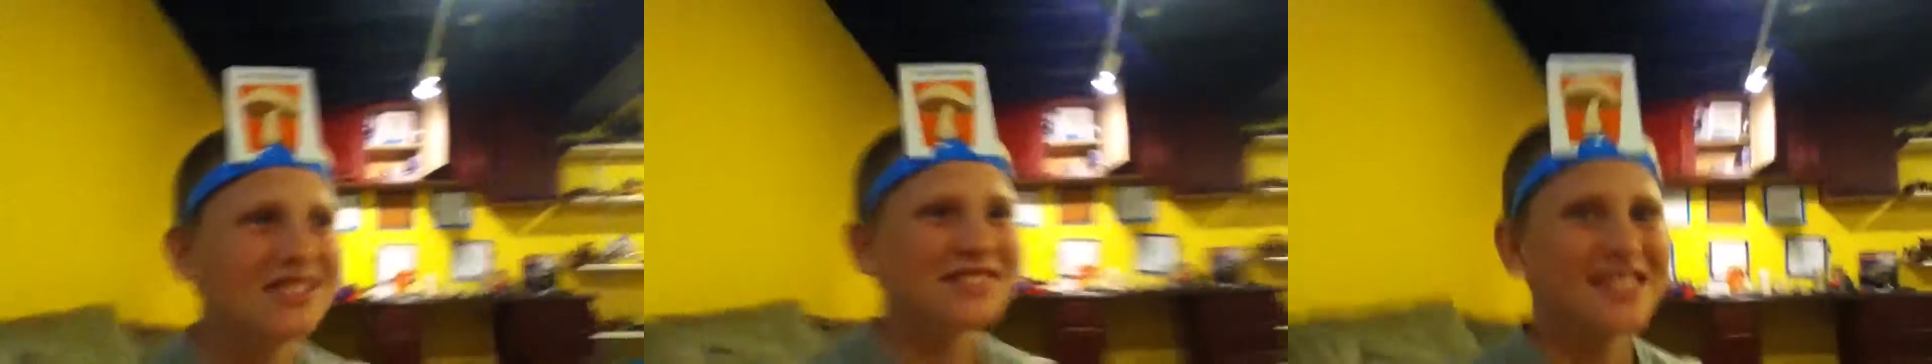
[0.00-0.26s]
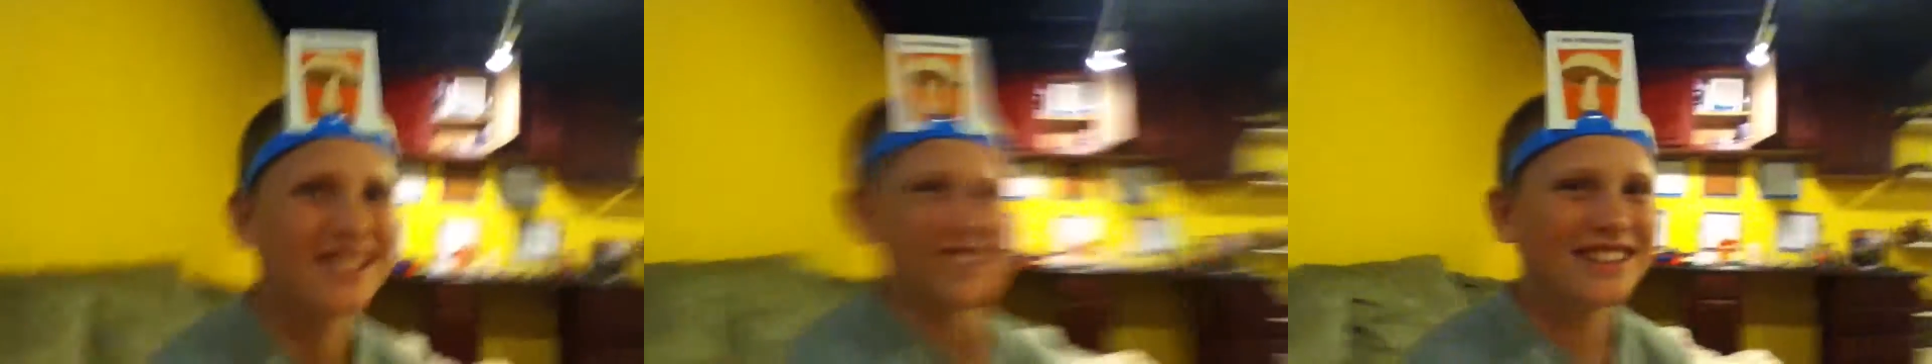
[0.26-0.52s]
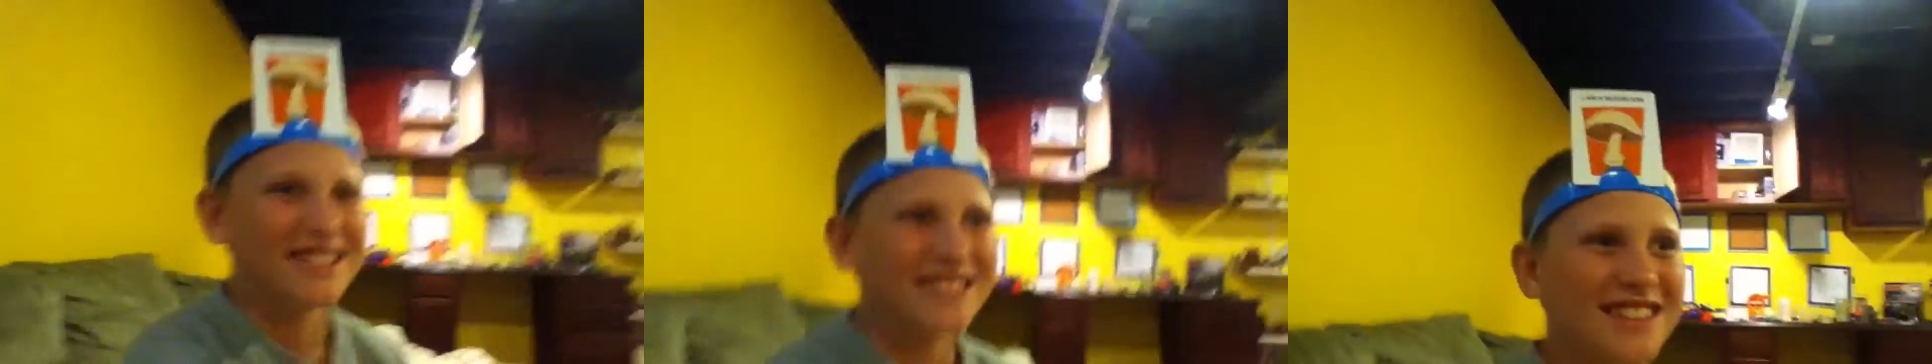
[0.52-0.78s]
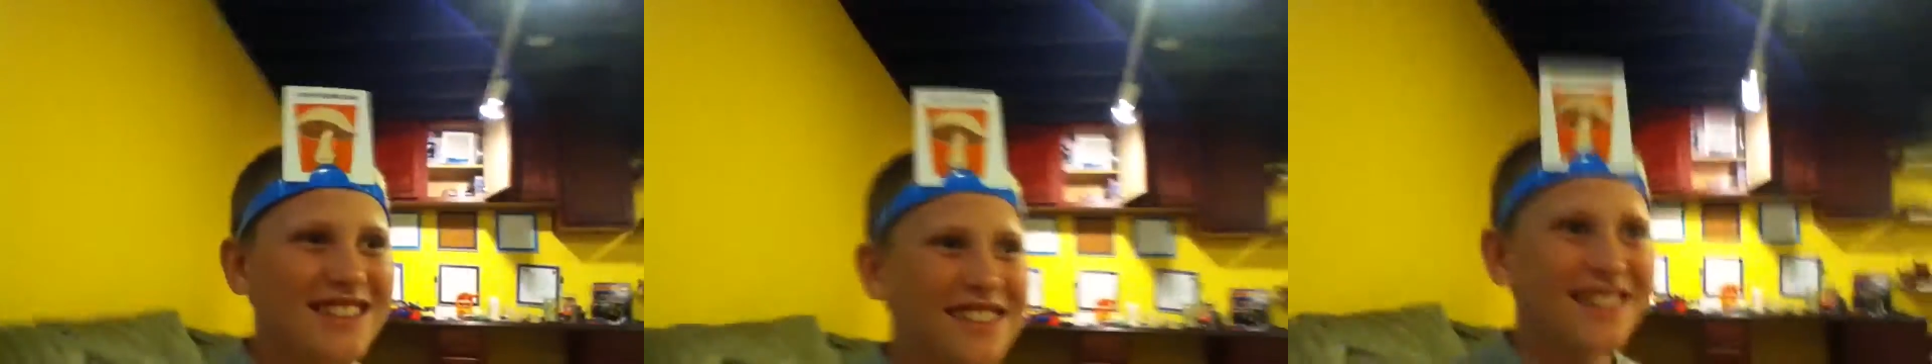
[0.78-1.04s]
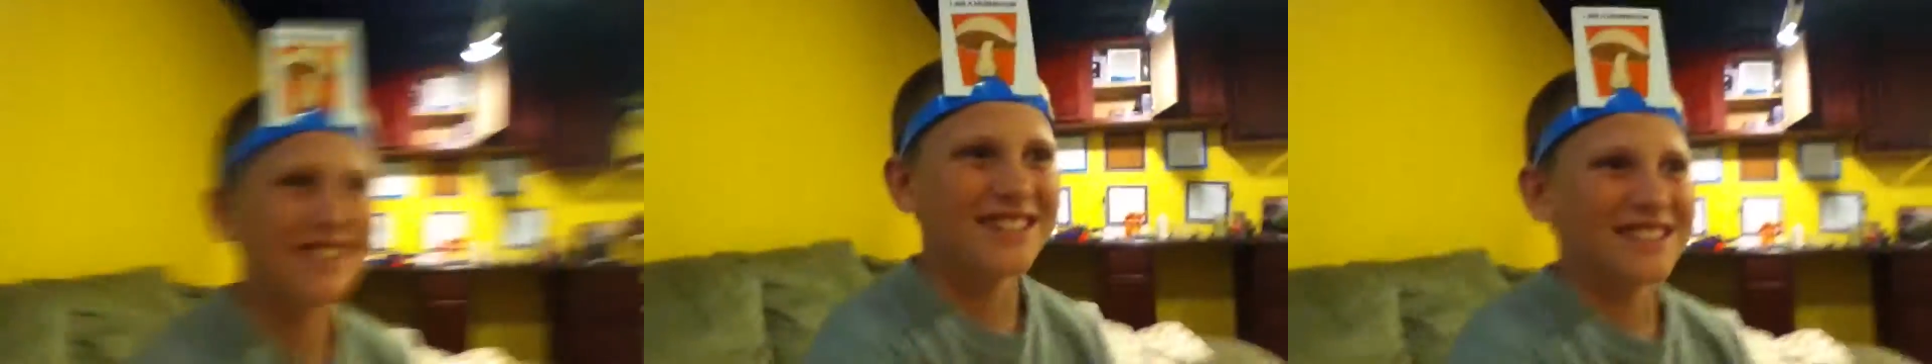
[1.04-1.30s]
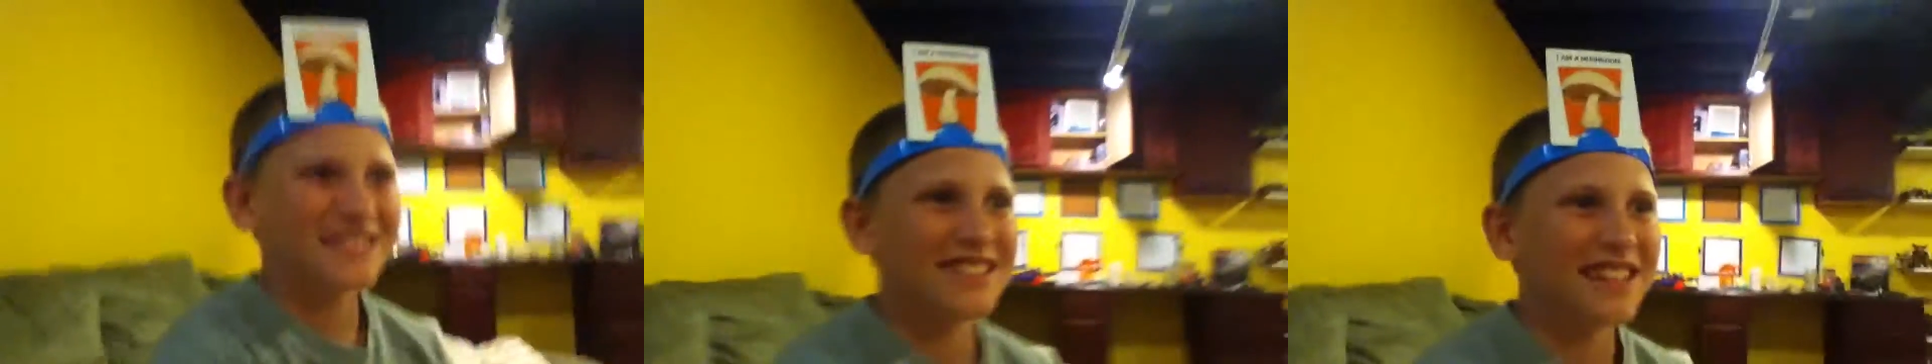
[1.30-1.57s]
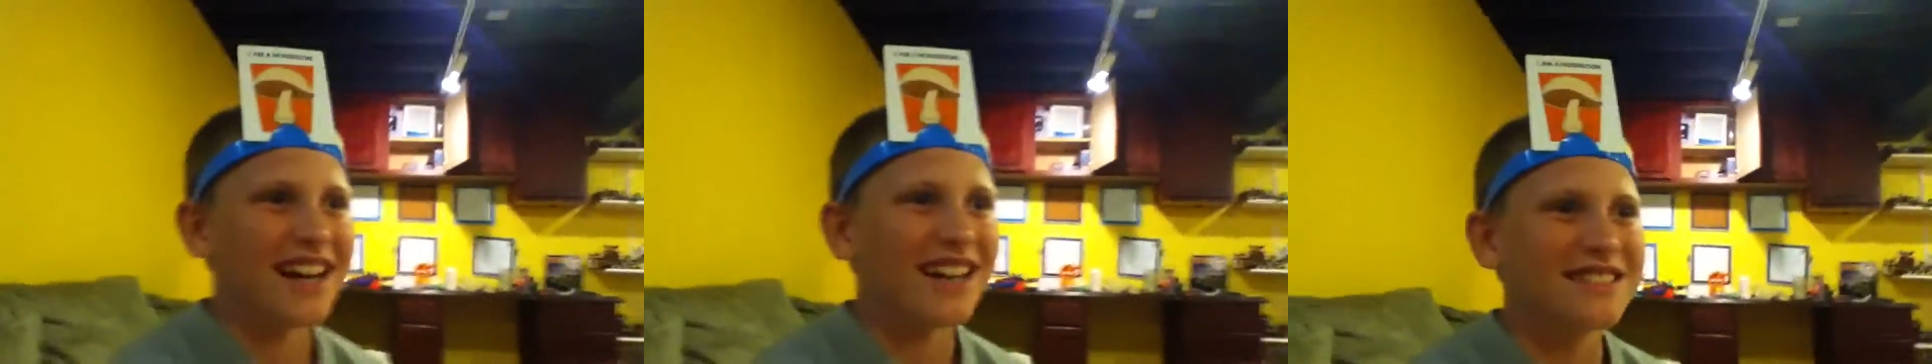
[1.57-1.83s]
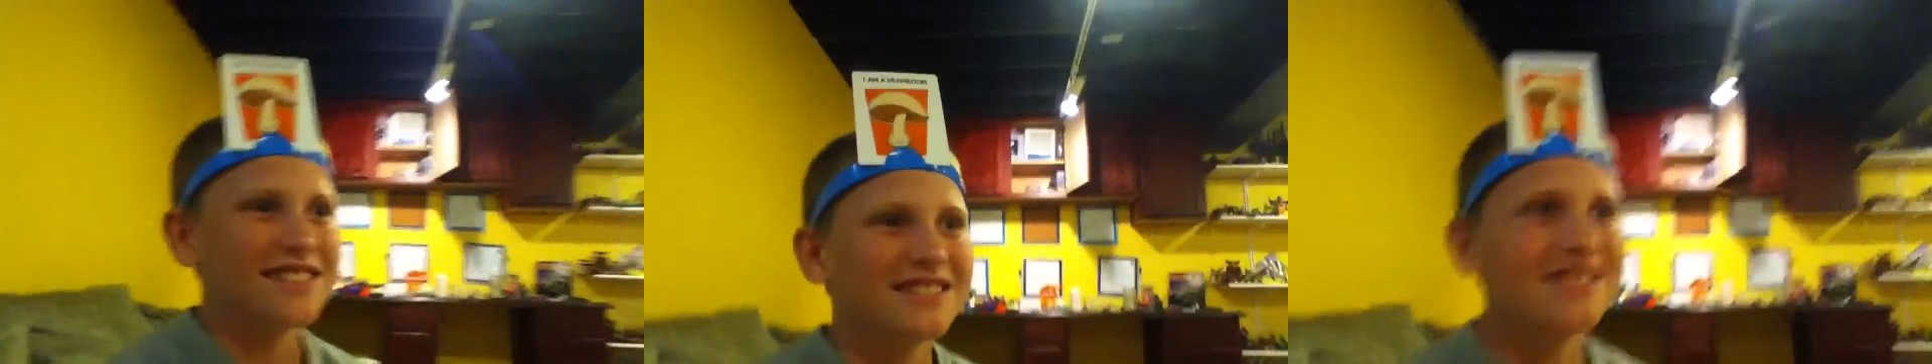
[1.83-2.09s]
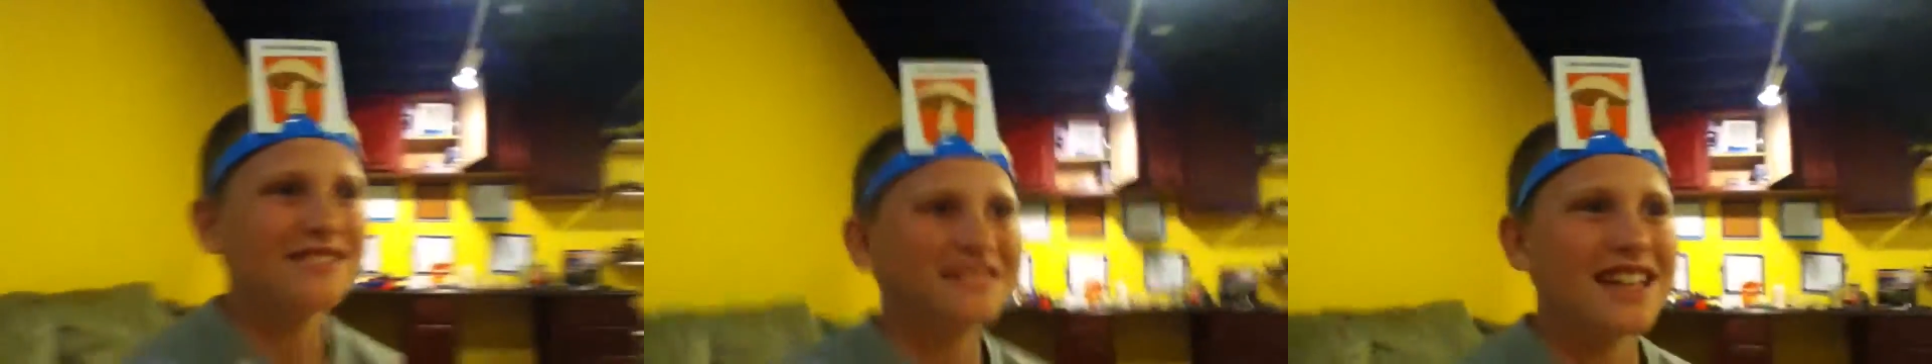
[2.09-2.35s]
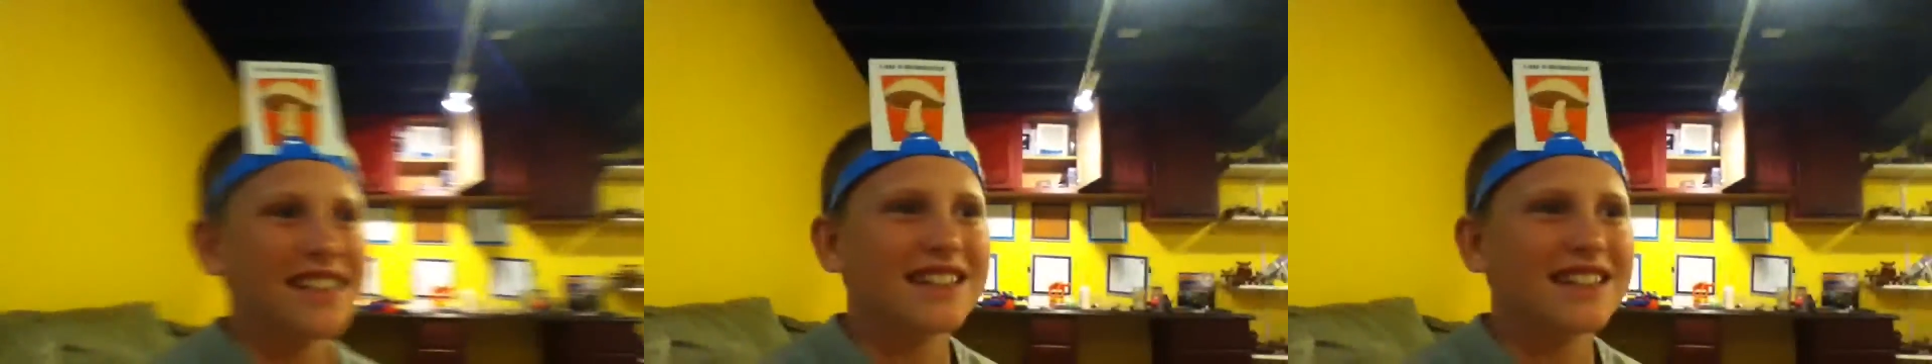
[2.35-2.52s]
elixir. Ah. Yeah, that